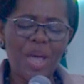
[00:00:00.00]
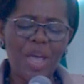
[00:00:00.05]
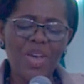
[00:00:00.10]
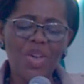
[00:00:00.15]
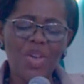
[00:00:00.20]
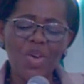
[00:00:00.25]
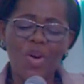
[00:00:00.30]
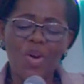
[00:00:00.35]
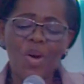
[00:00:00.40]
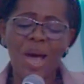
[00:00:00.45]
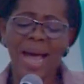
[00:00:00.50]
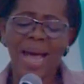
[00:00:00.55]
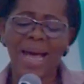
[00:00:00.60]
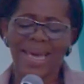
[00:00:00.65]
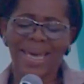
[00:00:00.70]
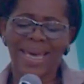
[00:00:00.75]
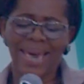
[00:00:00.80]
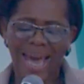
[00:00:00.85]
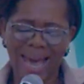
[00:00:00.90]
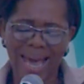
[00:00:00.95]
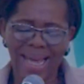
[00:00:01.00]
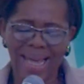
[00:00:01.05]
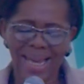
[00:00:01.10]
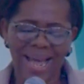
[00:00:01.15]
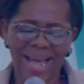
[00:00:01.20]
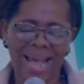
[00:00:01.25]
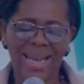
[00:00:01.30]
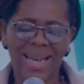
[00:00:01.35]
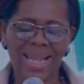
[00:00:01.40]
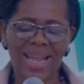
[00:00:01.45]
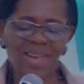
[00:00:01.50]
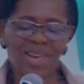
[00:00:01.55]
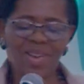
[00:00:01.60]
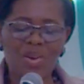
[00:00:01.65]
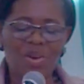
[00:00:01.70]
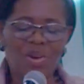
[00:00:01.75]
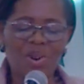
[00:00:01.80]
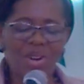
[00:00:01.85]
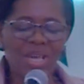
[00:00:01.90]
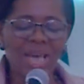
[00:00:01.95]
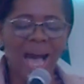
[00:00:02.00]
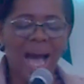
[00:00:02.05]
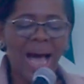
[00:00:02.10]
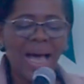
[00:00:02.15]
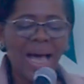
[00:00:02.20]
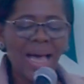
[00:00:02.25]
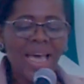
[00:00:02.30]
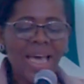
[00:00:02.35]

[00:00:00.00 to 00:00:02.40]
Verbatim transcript: you again, hallelujah,